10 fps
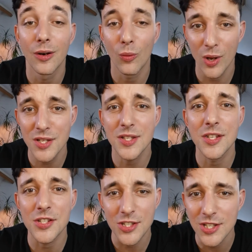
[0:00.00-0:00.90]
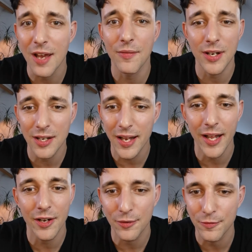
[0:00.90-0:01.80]
What's the
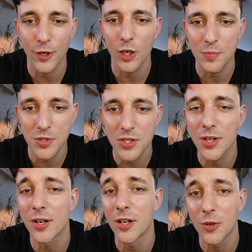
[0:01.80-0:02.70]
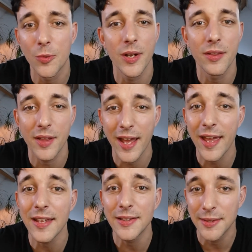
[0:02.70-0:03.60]
7-letter verb starting with
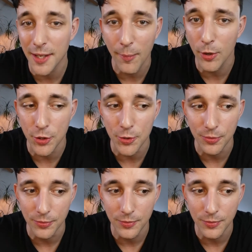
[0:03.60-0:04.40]
a W?